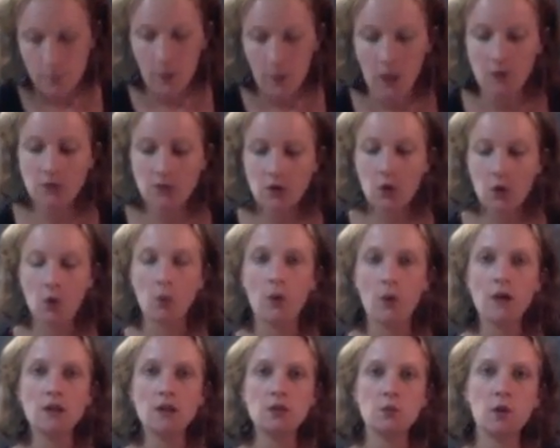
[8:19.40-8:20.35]
So
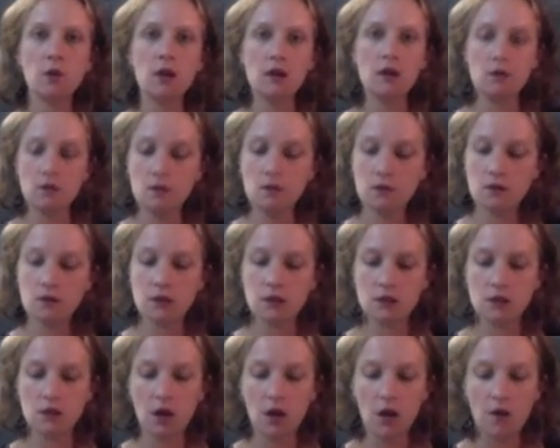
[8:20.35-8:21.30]
which one
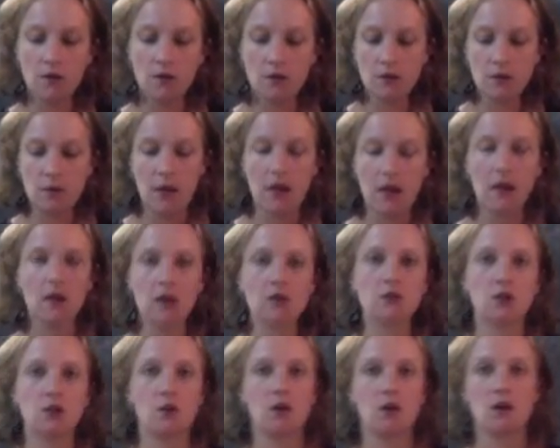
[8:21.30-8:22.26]
dissolved the baking
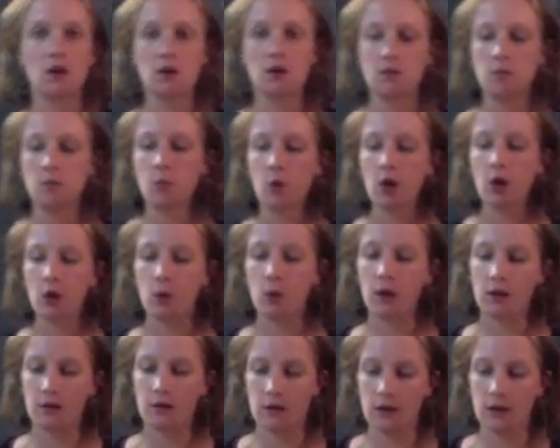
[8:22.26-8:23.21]
soda more
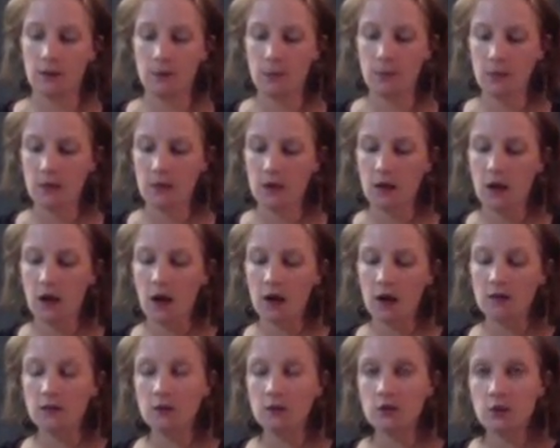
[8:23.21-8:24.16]
quickly? The
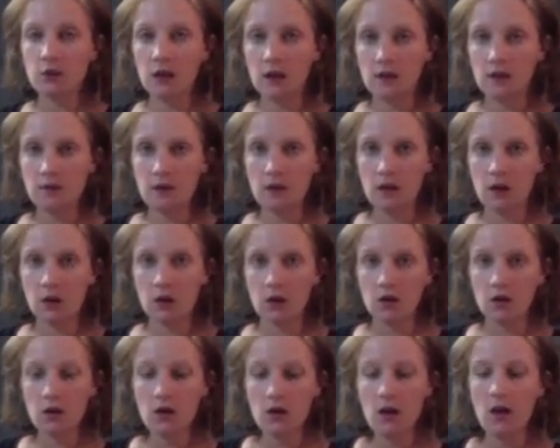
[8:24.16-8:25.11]
concentrated
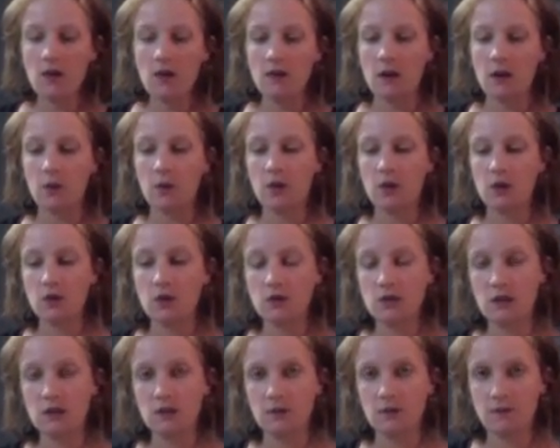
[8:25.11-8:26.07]
vinegar that we used
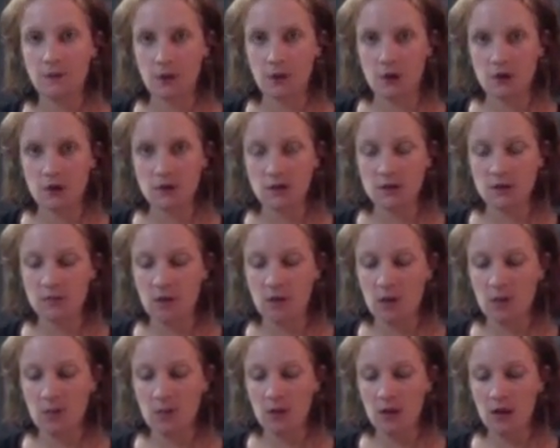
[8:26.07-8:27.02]
in the first
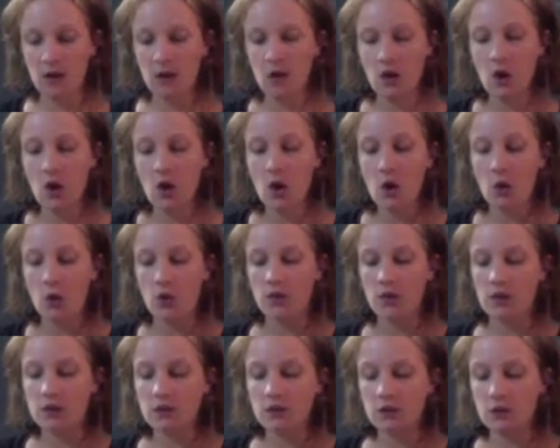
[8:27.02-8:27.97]
experiment or the
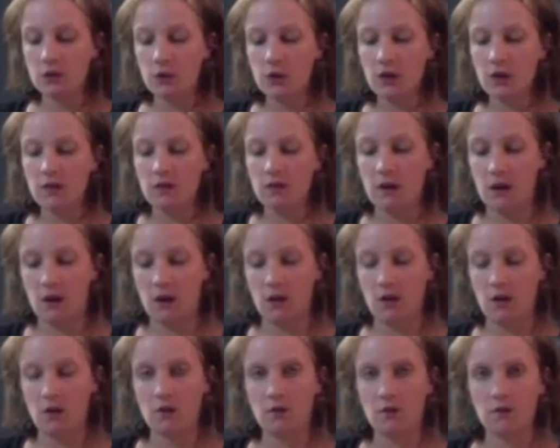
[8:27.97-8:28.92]
diluted
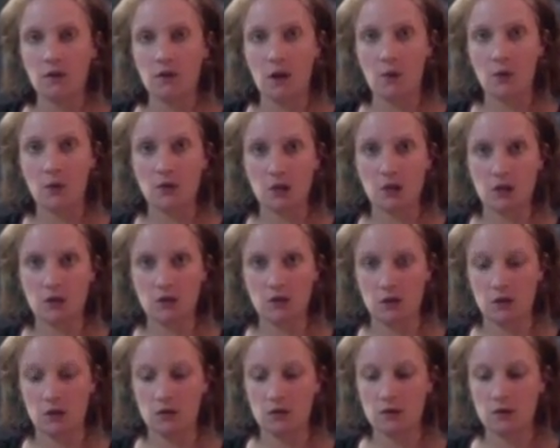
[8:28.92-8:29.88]
vinegar that we just
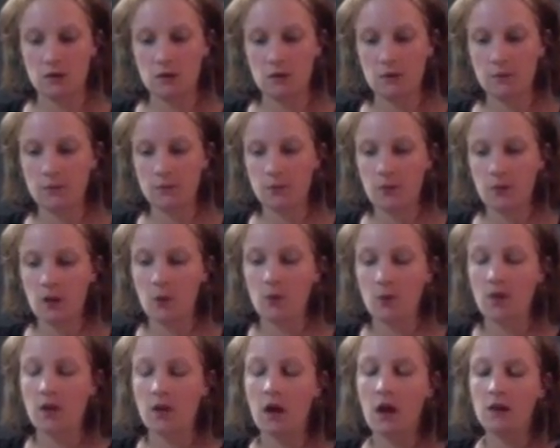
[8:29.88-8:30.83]
used? Well,
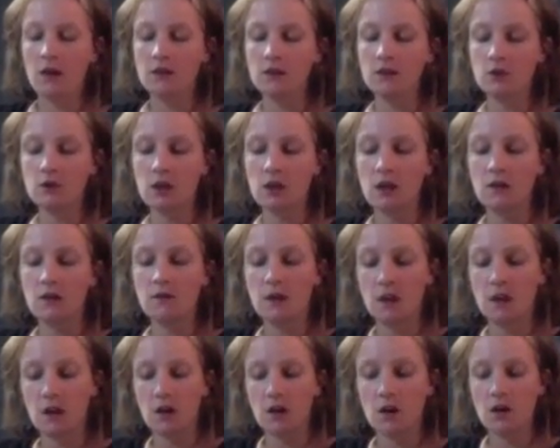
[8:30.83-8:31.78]
the concentrated
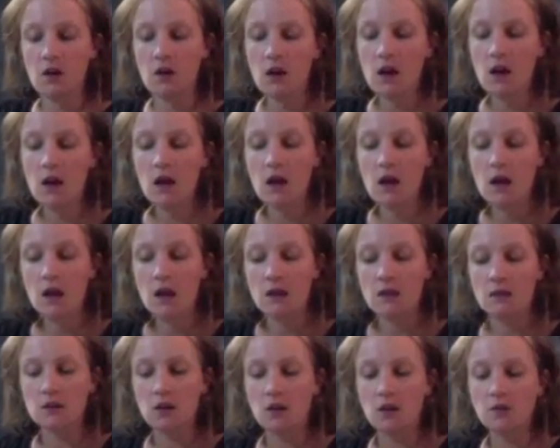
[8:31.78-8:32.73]
vinegar
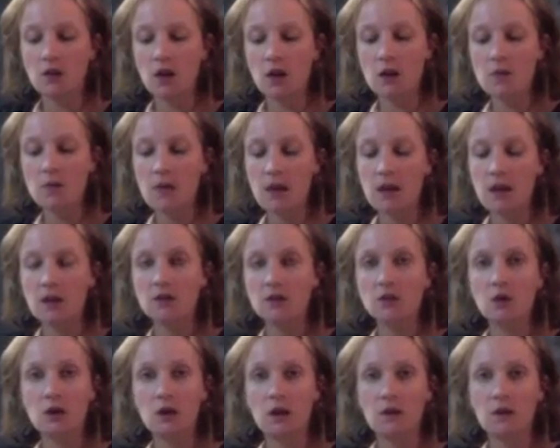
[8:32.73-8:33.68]
dissolved all the baking
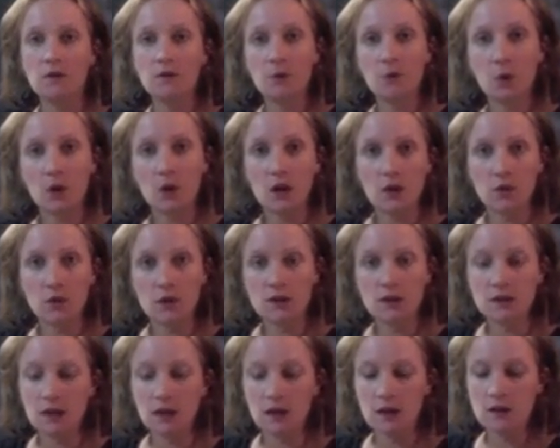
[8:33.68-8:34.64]
soda in 43
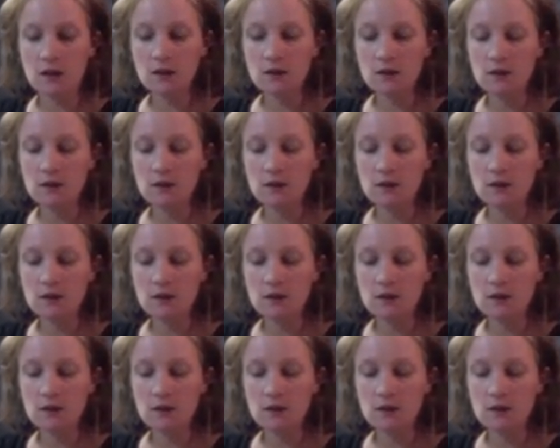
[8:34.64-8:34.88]
seconds.